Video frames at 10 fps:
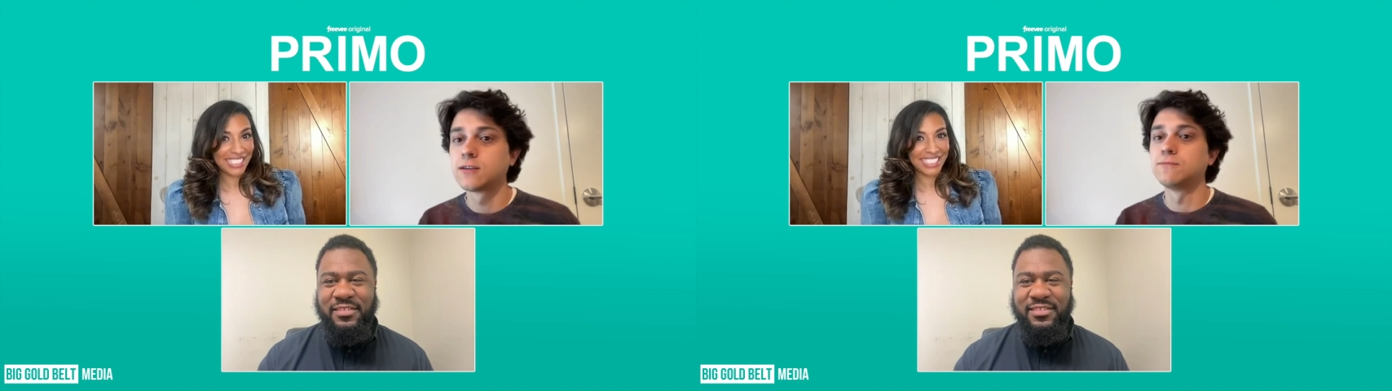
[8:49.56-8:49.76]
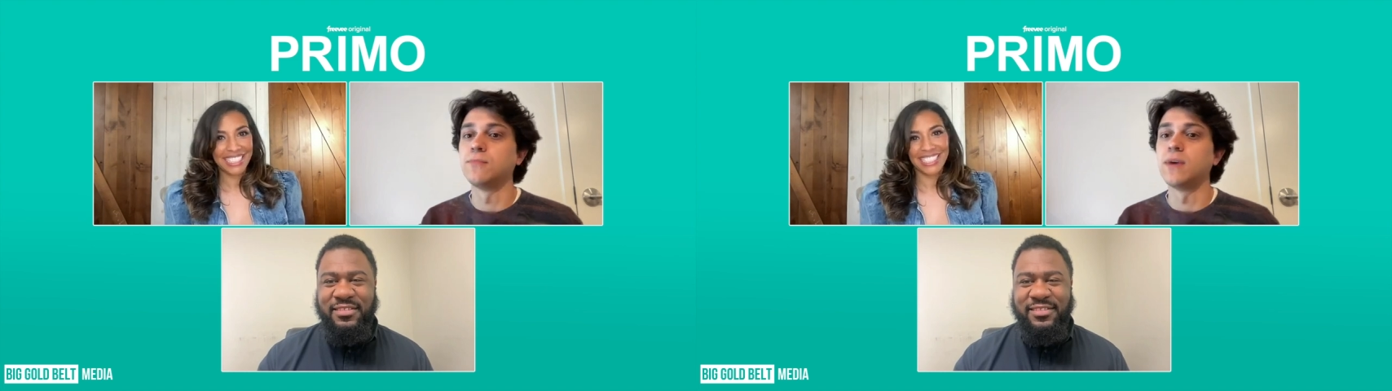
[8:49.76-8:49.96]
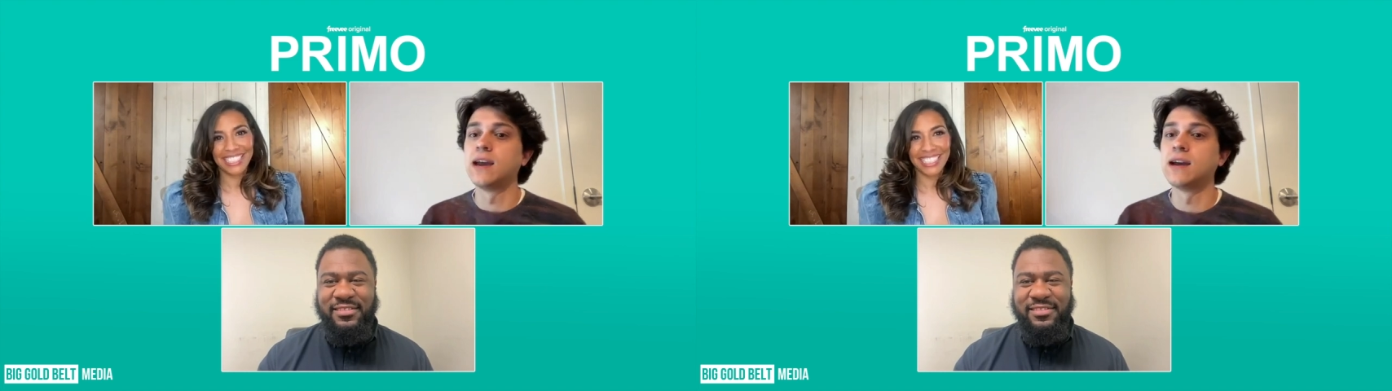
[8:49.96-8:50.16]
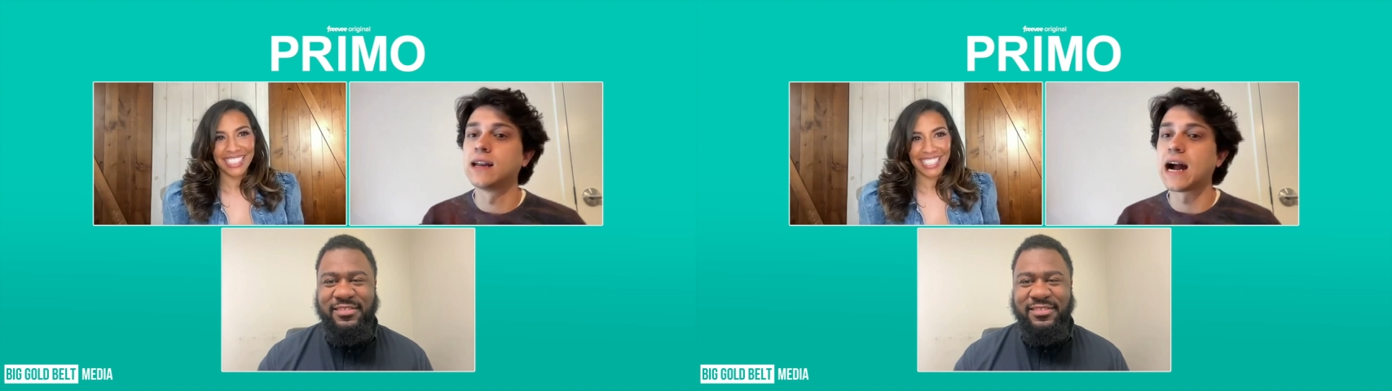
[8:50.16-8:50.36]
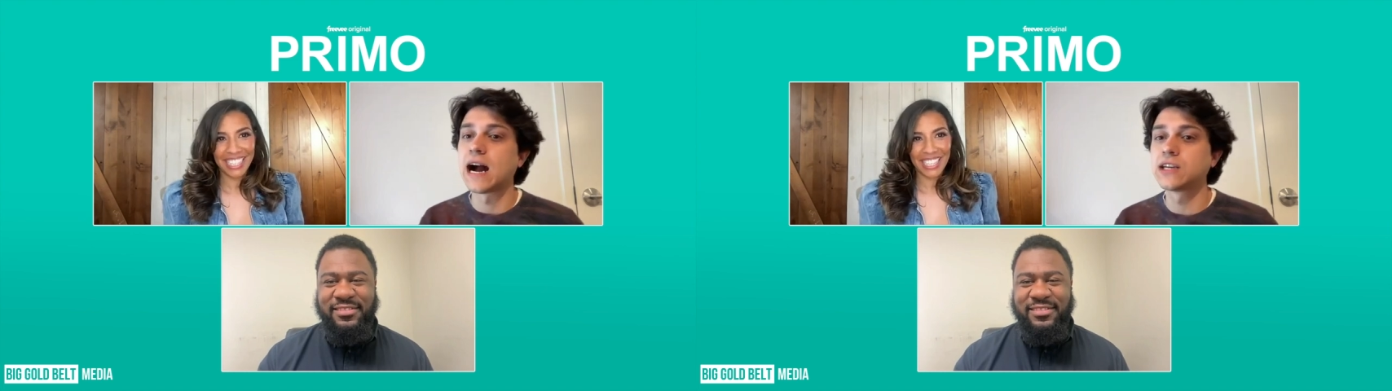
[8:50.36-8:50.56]
Speaker 1: Man,
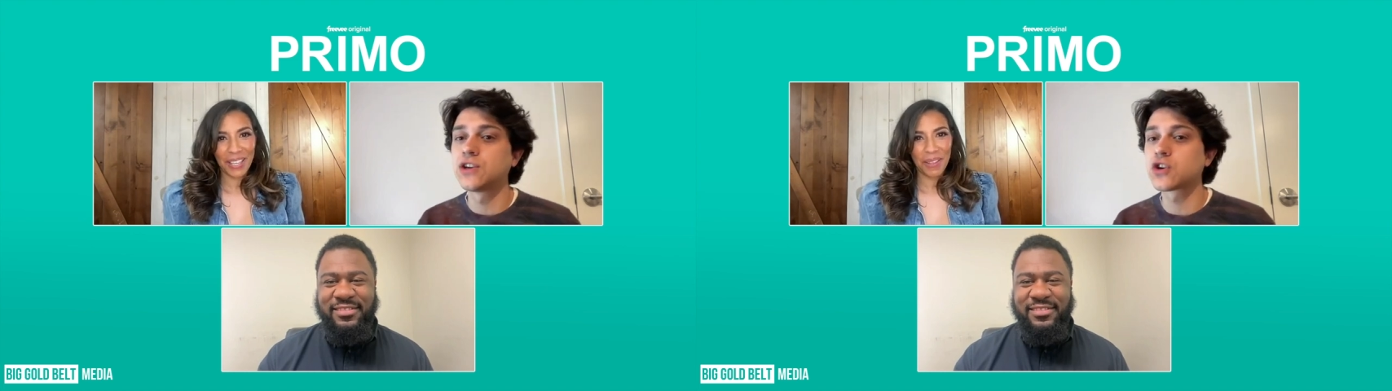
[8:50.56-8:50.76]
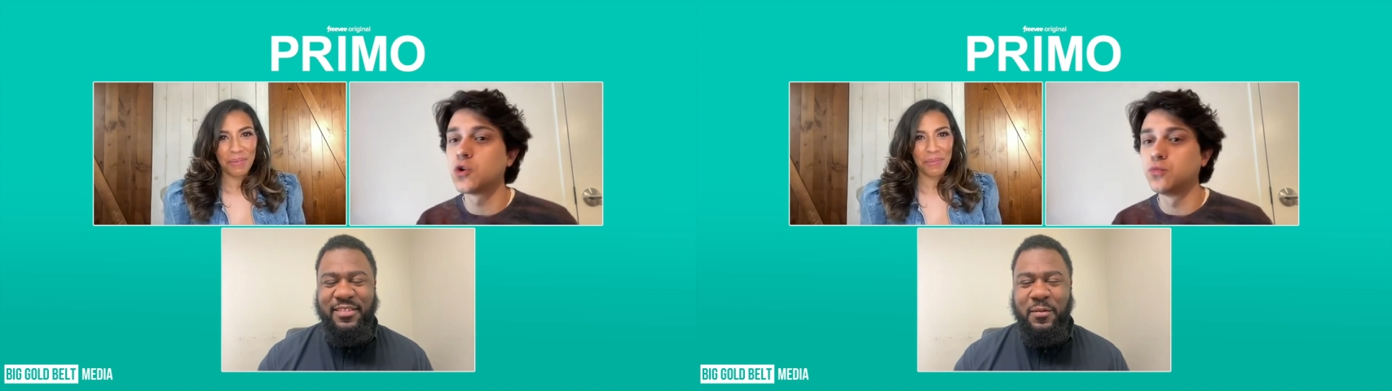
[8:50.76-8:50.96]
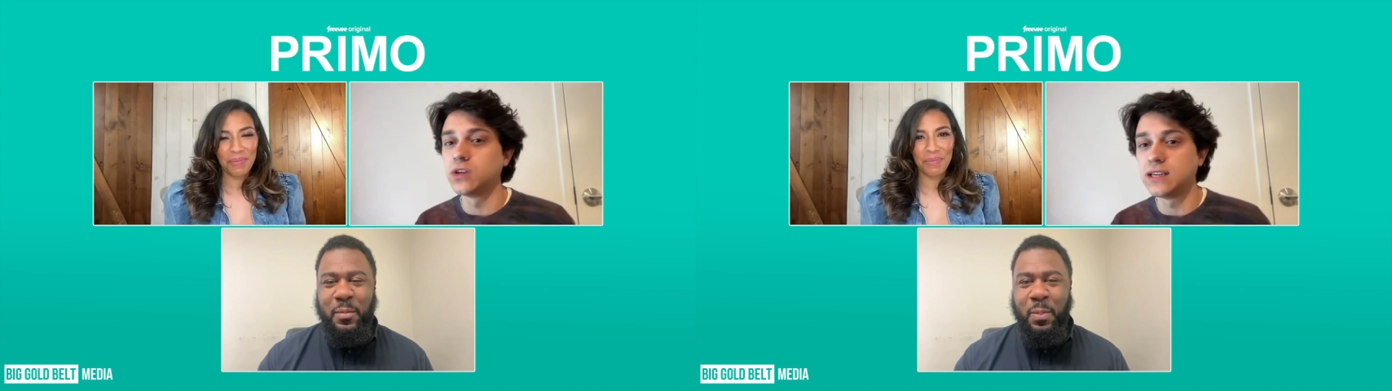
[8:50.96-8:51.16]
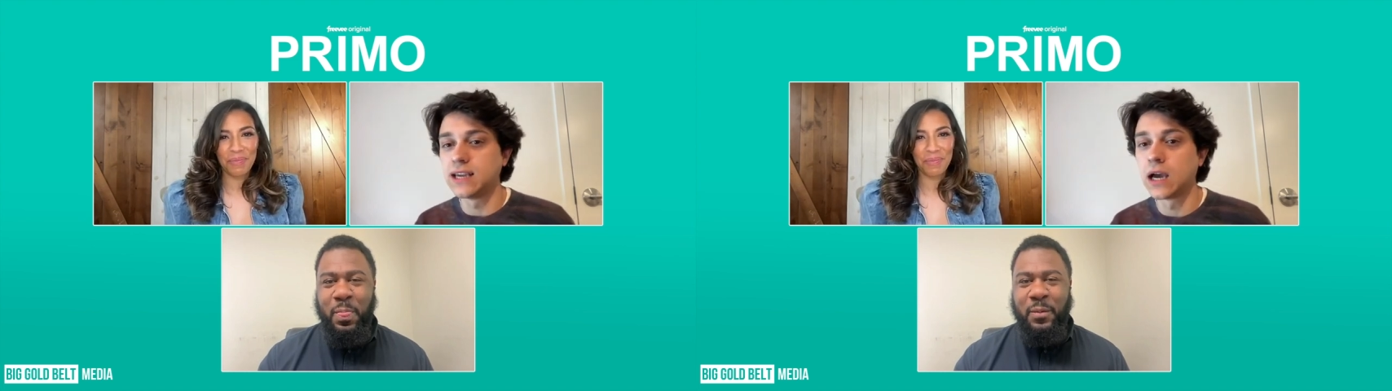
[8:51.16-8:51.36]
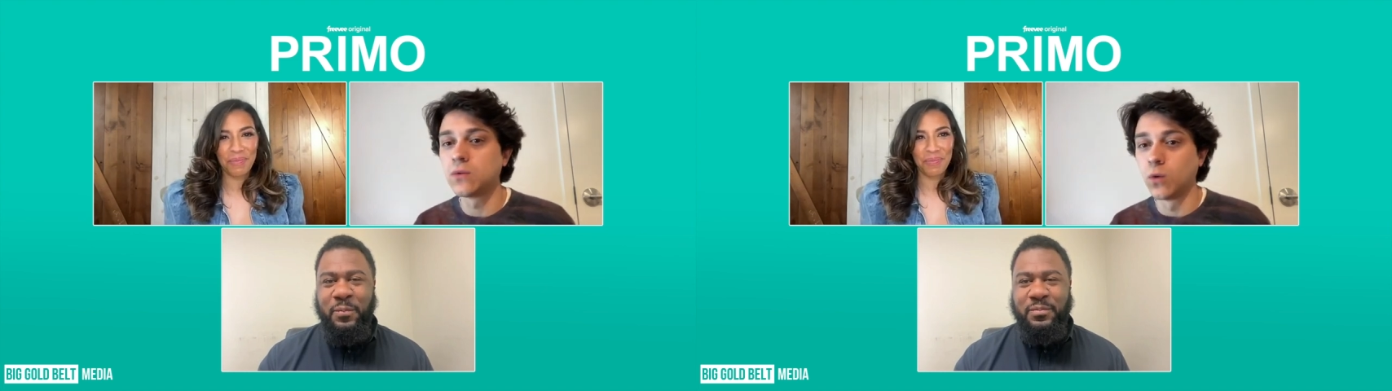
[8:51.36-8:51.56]
I just hope we
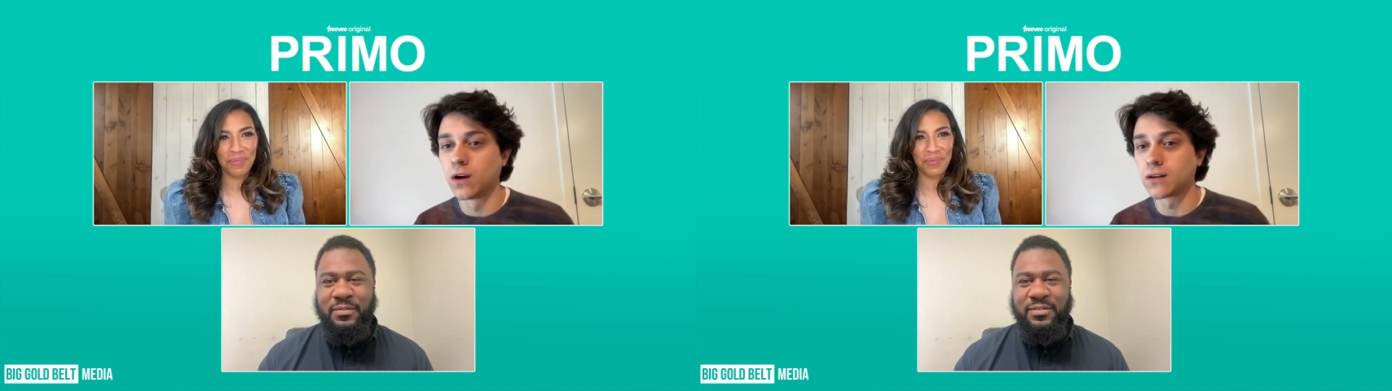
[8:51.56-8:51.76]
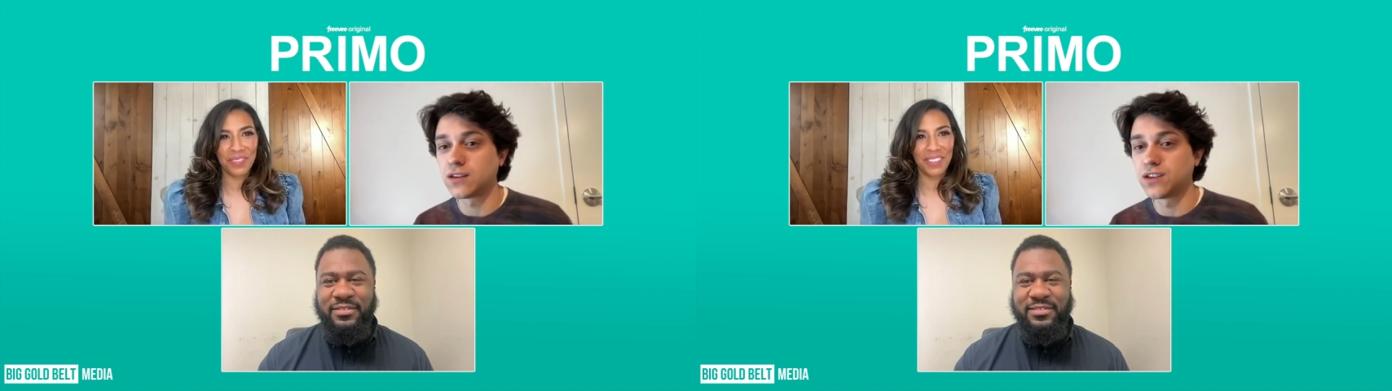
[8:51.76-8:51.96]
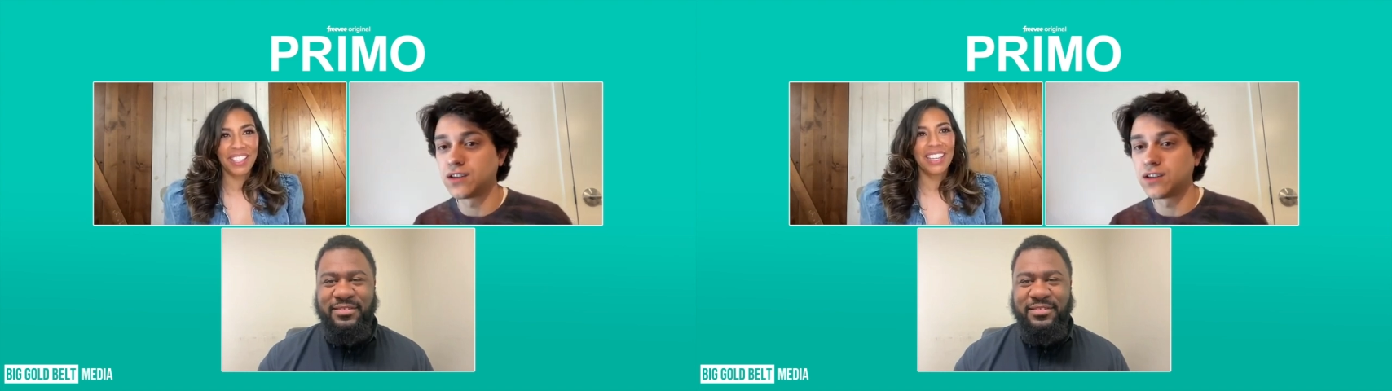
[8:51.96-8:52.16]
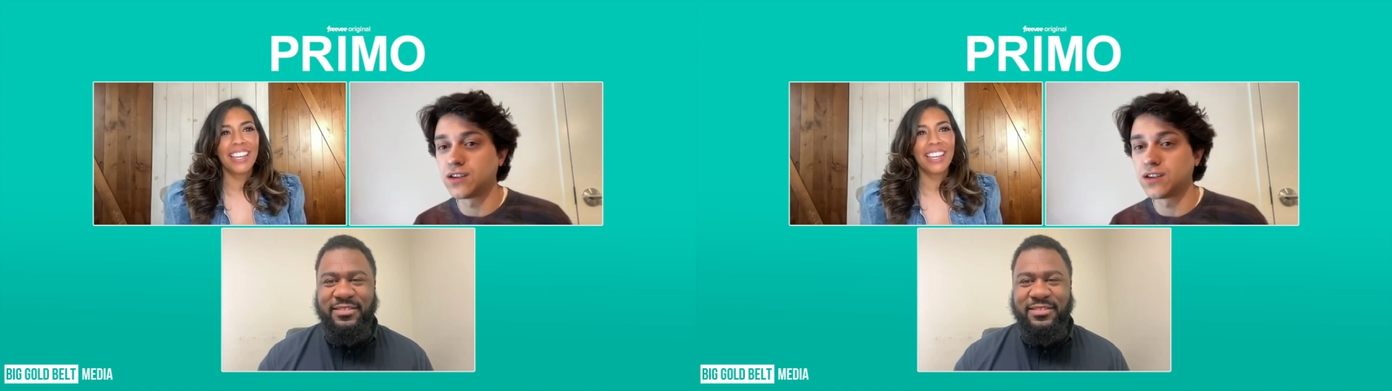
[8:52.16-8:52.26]
get one, you know.